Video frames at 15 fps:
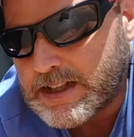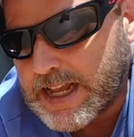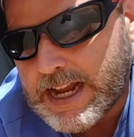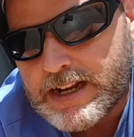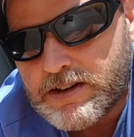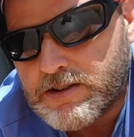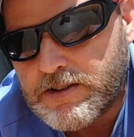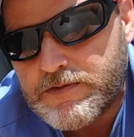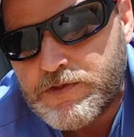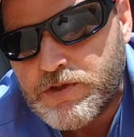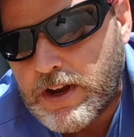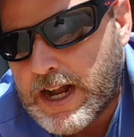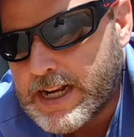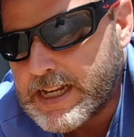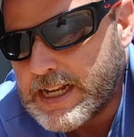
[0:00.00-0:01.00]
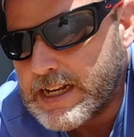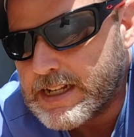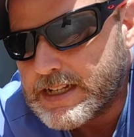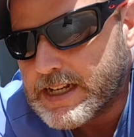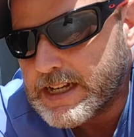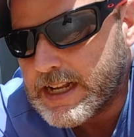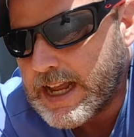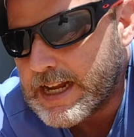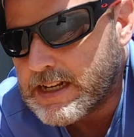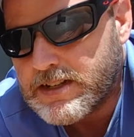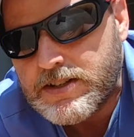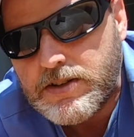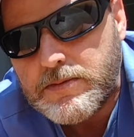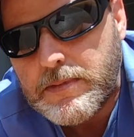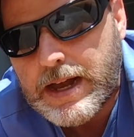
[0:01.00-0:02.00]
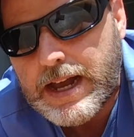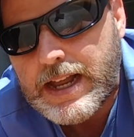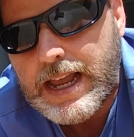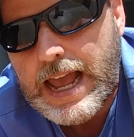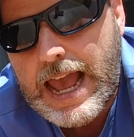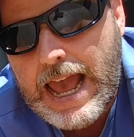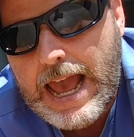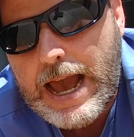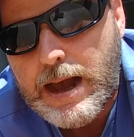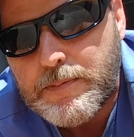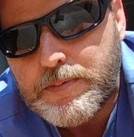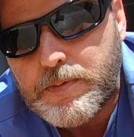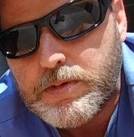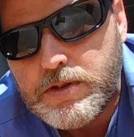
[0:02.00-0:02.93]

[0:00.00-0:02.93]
later of trying to get it to connect to my app